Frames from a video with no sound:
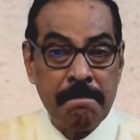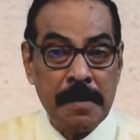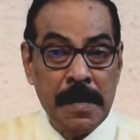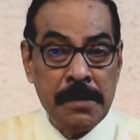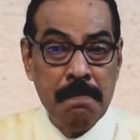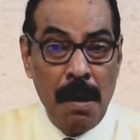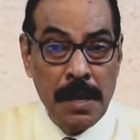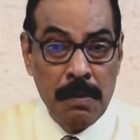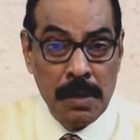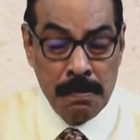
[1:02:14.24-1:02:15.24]
His
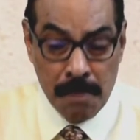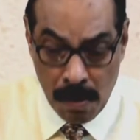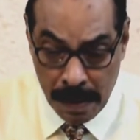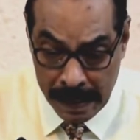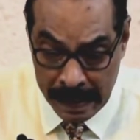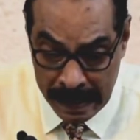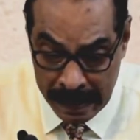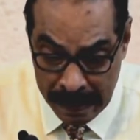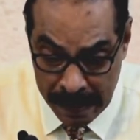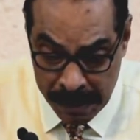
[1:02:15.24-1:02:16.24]
body was broken,
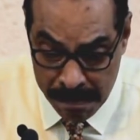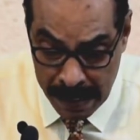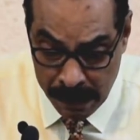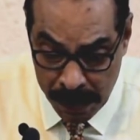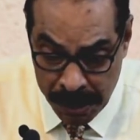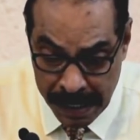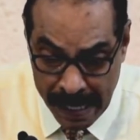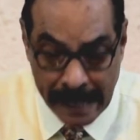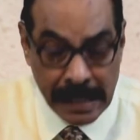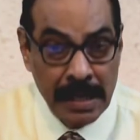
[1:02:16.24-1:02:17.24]
his blood was
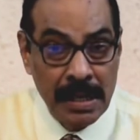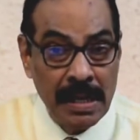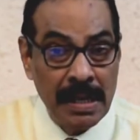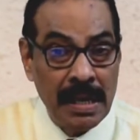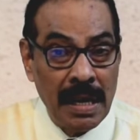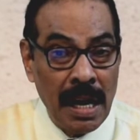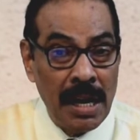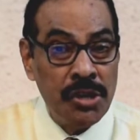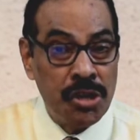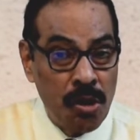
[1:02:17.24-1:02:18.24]
shed,
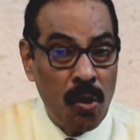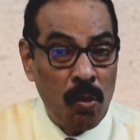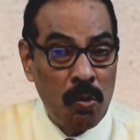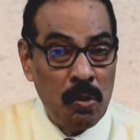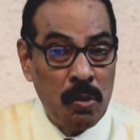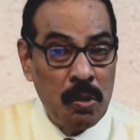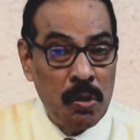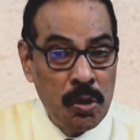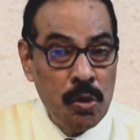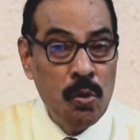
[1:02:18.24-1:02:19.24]
and so
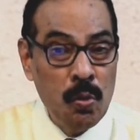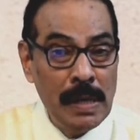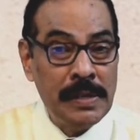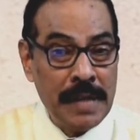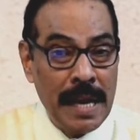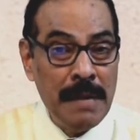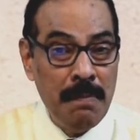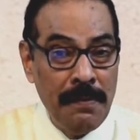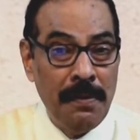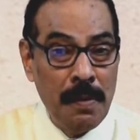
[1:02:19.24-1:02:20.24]
you will stand
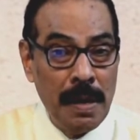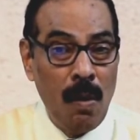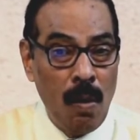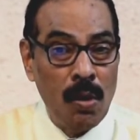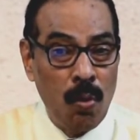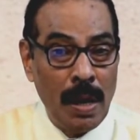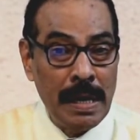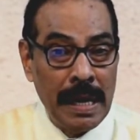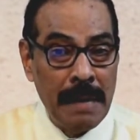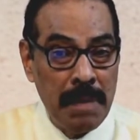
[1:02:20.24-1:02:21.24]
before the Lord
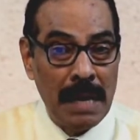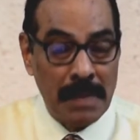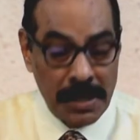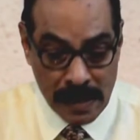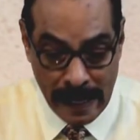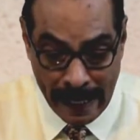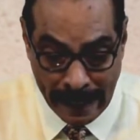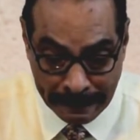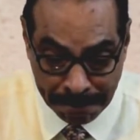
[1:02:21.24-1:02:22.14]
one day blamelessly.